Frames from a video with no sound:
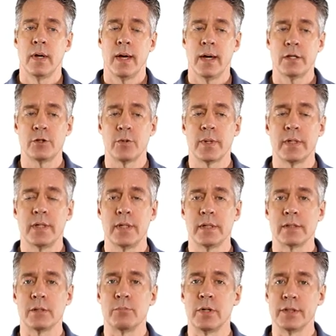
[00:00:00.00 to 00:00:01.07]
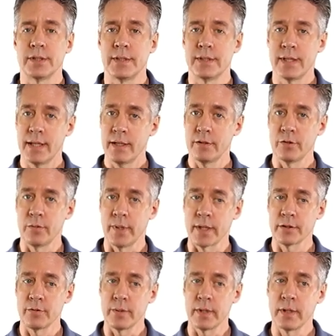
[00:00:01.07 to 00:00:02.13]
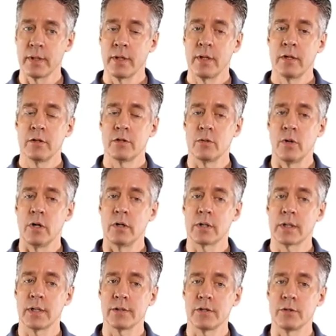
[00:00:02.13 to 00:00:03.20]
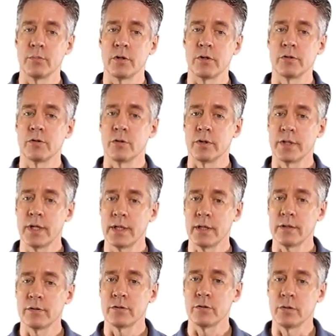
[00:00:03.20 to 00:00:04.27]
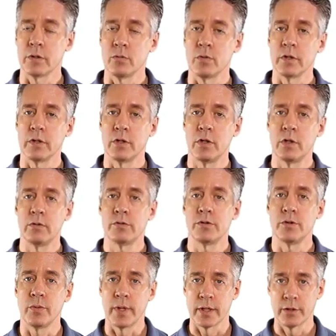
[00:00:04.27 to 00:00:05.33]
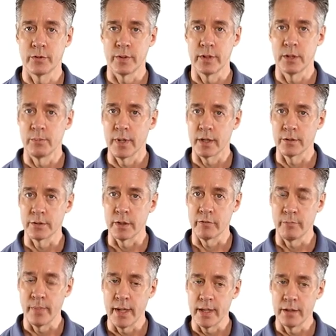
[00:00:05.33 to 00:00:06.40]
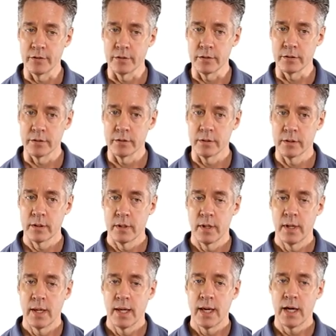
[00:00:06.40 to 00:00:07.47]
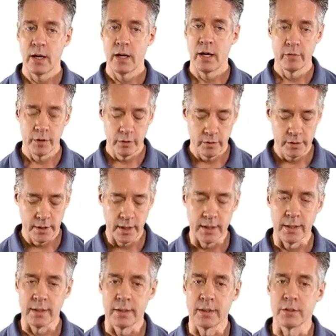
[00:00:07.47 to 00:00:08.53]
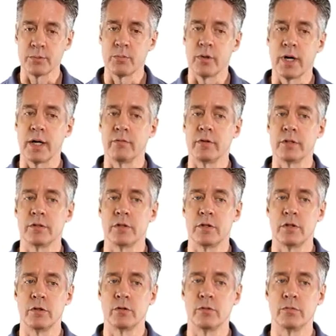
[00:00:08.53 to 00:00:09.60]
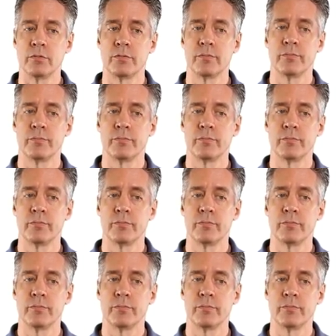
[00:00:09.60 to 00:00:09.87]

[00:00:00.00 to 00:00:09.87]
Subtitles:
Azure AD is a multi-tenant directory, so all customers or tenants are in one huge directory that Microsoft manages. However, your tenant is private to you.